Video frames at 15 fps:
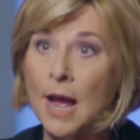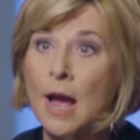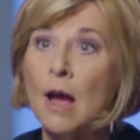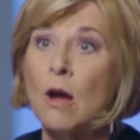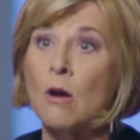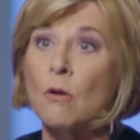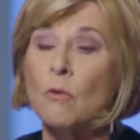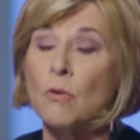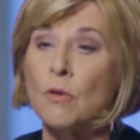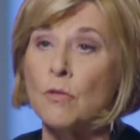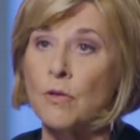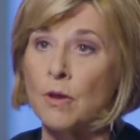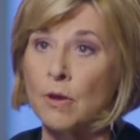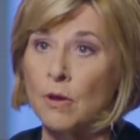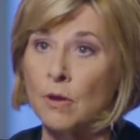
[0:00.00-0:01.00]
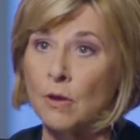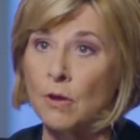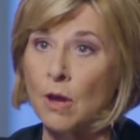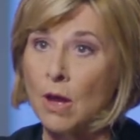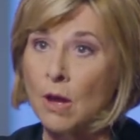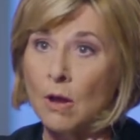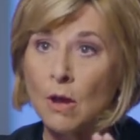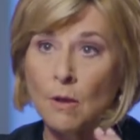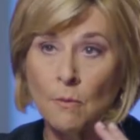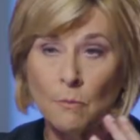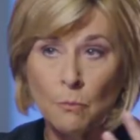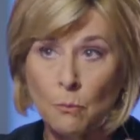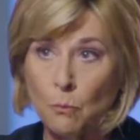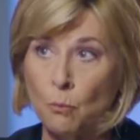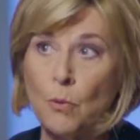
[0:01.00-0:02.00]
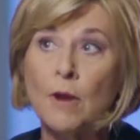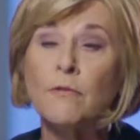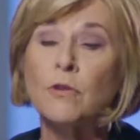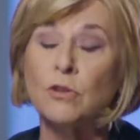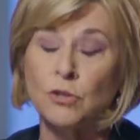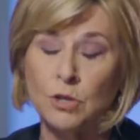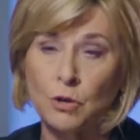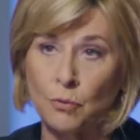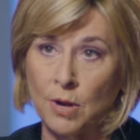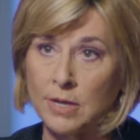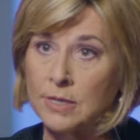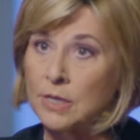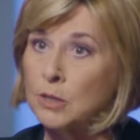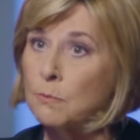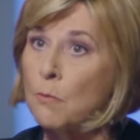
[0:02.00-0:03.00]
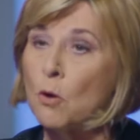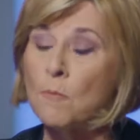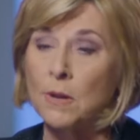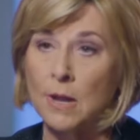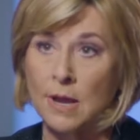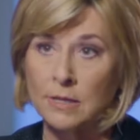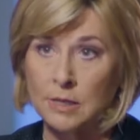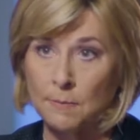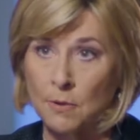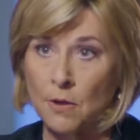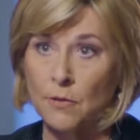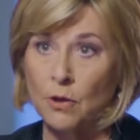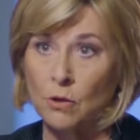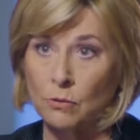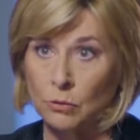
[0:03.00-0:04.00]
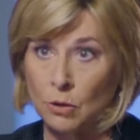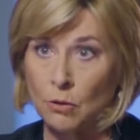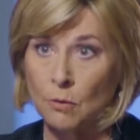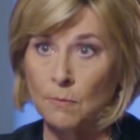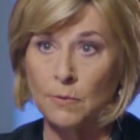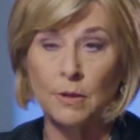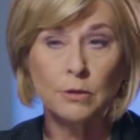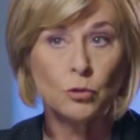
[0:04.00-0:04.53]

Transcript: how the refugee crisis mobilized upon the globe.